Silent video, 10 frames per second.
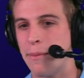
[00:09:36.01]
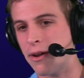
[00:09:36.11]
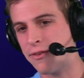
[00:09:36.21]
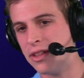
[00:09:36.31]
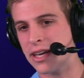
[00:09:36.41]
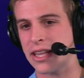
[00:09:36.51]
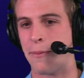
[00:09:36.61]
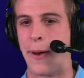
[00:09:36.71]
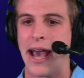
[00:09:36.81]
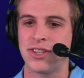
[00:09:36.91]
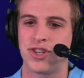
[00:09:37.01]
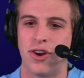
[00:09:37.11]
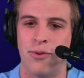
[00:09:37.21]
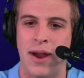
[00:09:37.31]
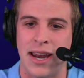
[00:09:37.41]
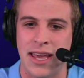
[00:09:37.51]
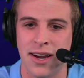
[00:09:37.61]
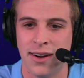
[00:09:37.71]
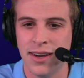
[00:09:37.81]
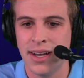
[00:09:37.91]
but if you look at the pass chart right here,